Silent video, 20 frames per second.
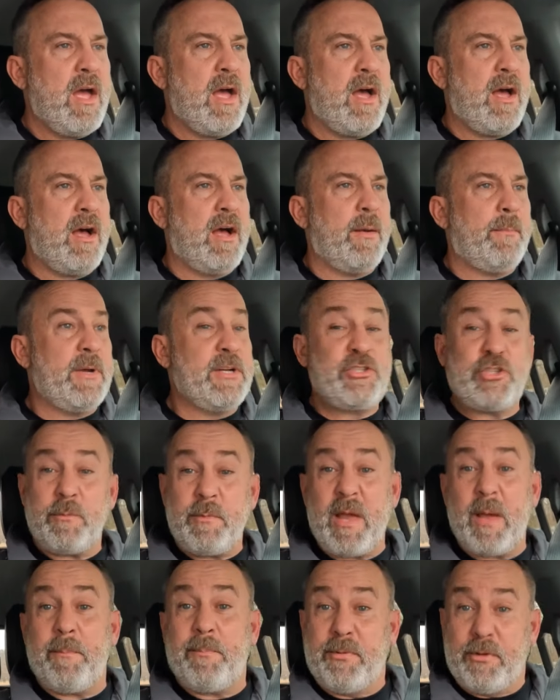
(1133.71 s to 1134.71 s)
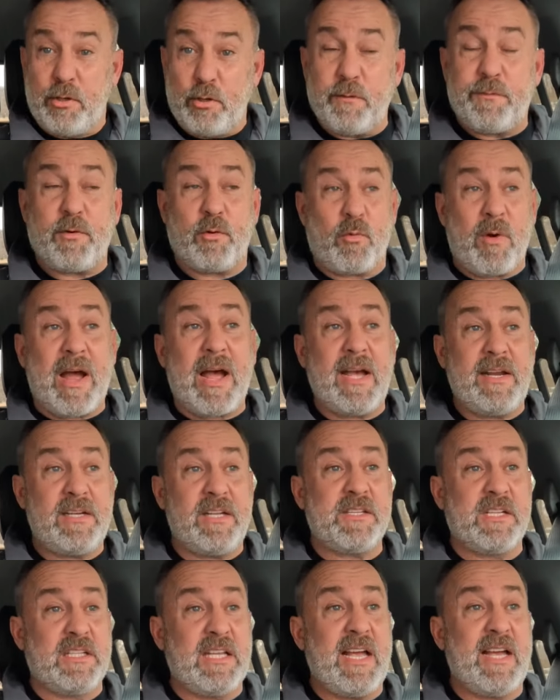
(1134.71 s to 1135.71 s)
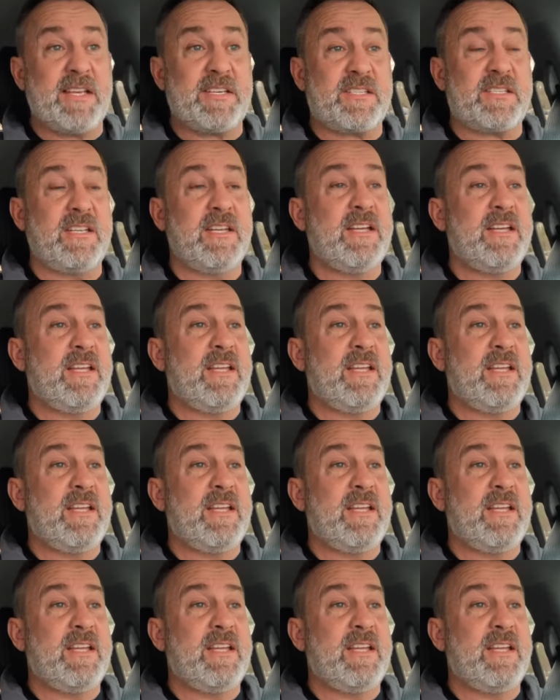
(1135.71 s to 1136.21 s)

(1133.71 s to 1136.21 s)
But it should be a beautiful ride nonetheless.